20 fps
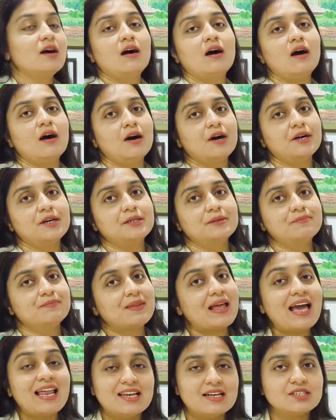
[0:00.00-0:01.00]

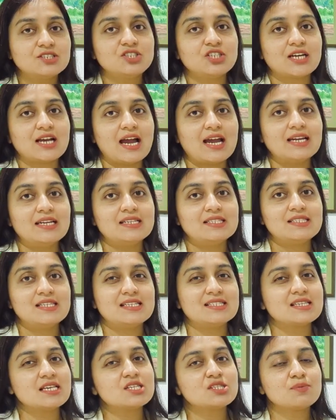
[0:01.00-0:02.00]
allergic eye
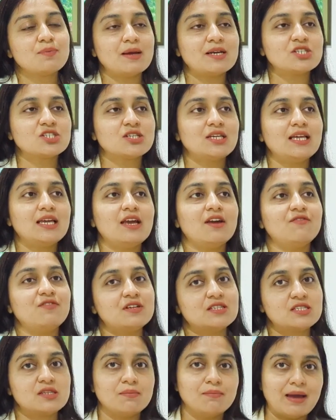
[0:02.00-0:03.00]
disease, especially if
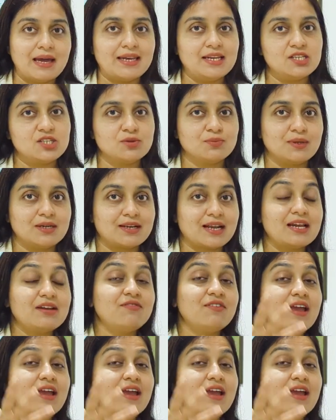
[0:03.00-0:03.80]
it's manageable, right?